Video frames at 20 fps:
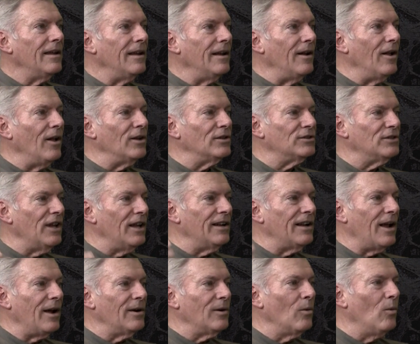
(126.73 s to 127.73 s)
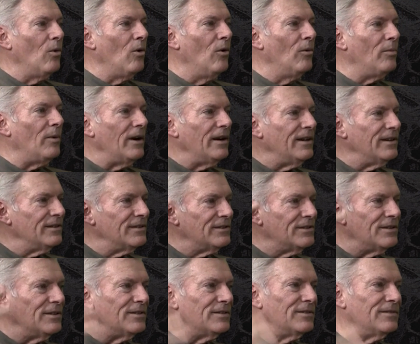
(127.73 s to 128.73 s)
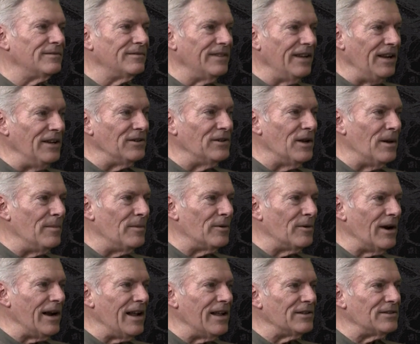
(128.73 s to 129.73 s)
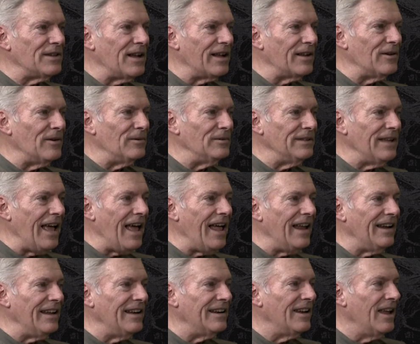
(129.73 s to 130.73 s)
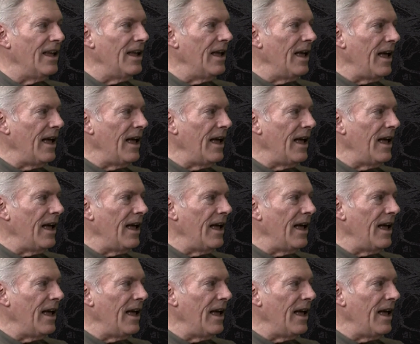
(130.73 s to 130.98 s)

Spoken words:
And all of a sudden, I hear whoomp, I hear this incoming rounds, and I go, golly, and